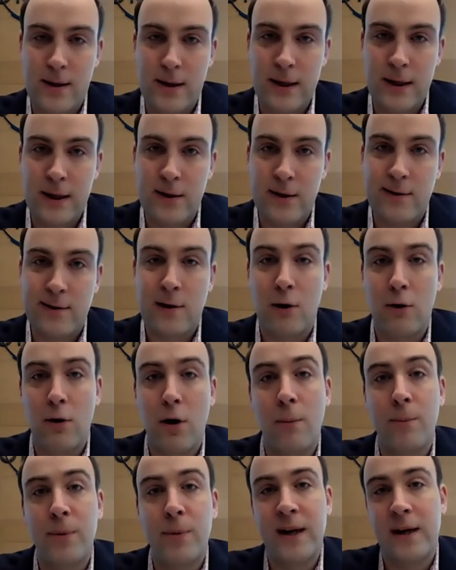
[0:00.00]
the slow
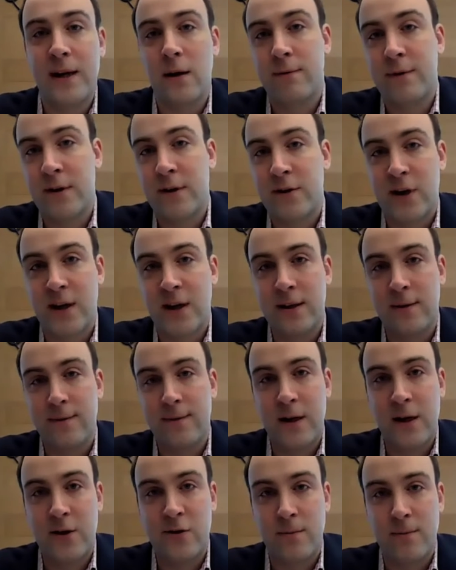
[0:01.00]
opening of the Chinese
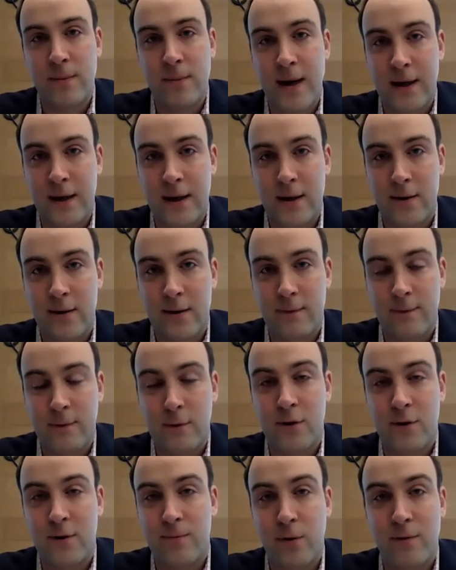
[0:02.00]
financial markets, of
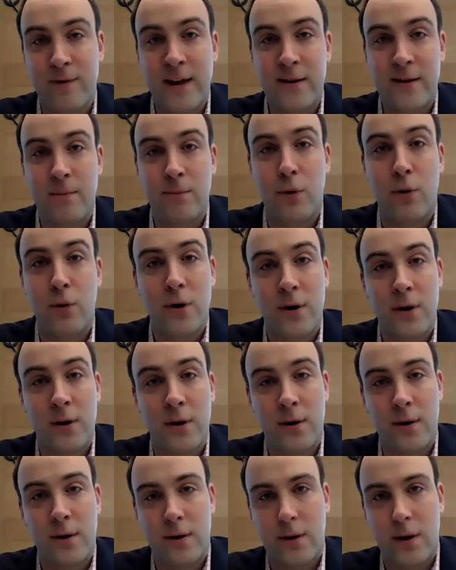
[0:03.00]
course, provides
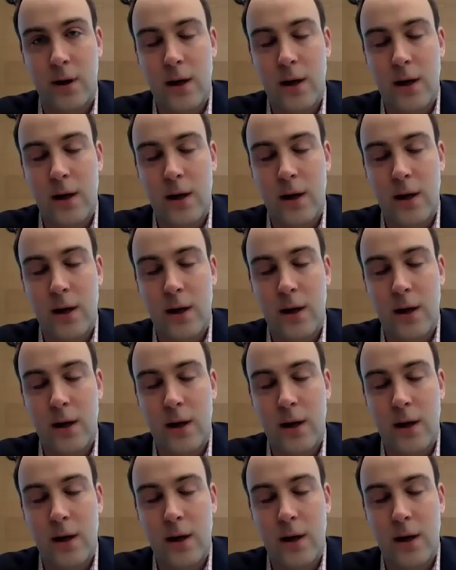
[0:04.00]
important